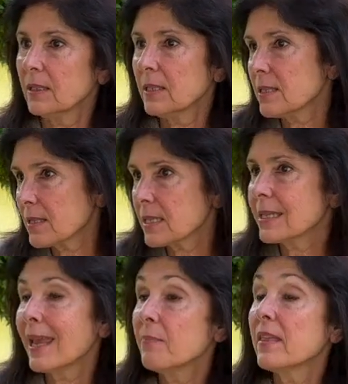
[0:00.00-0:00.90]
It's the
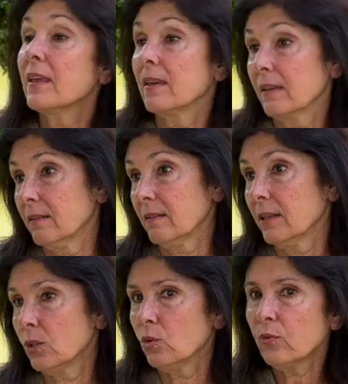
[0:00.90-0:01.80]
same thing.
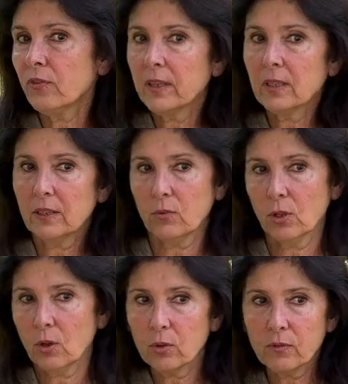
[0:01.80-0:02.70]
You do feel,
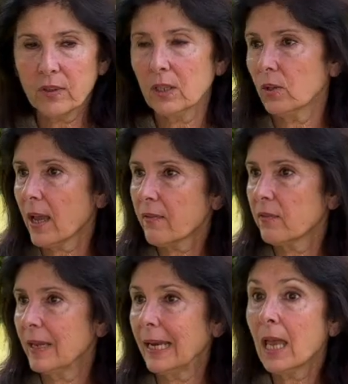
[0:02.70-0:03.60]
you have a
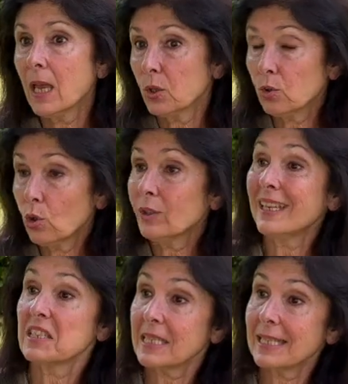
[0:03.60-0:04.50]
feeling. You don't
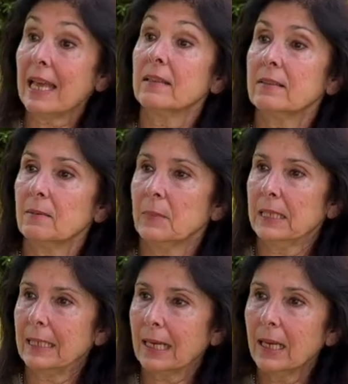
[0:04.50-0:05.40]
understand it
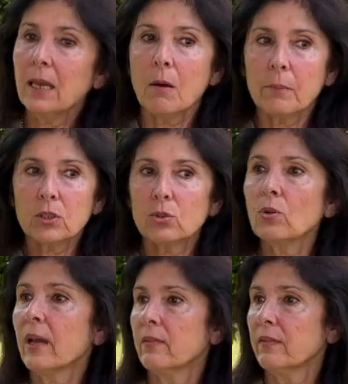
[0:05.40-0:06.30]
immediately, but you do
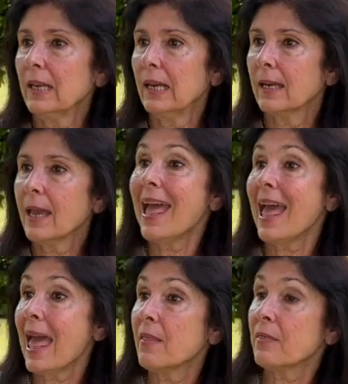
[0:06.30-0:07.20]
have a feeling.
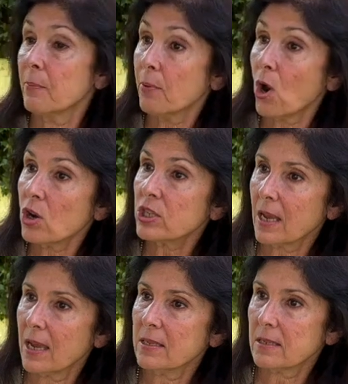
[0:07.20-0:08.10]
And the
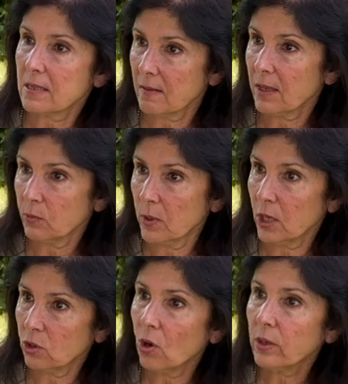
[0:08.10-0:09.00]
process that we
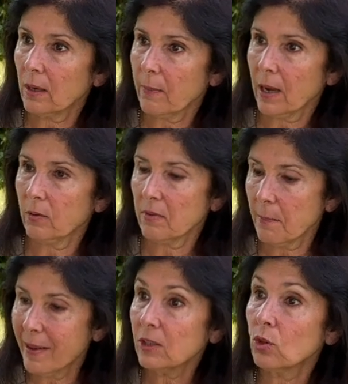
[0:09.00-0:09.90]
are talking about, the
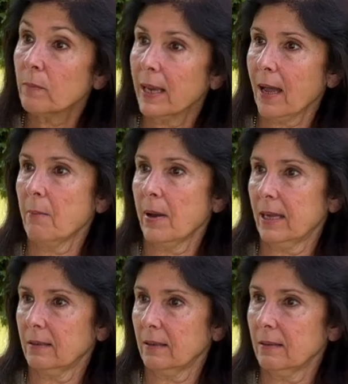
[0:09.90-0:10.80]
better you become
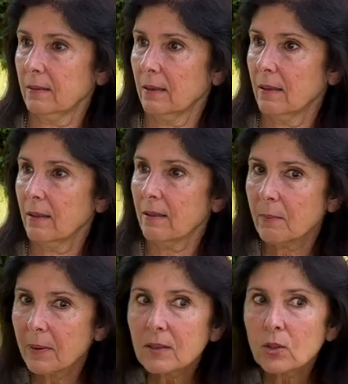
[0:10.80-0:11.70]
at it, the
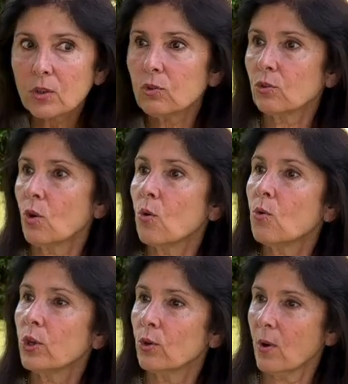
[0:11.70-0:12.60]
better you get to know
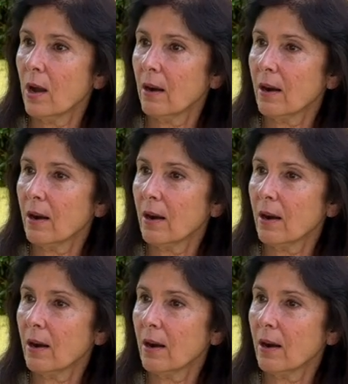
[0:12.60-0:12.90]
who you are.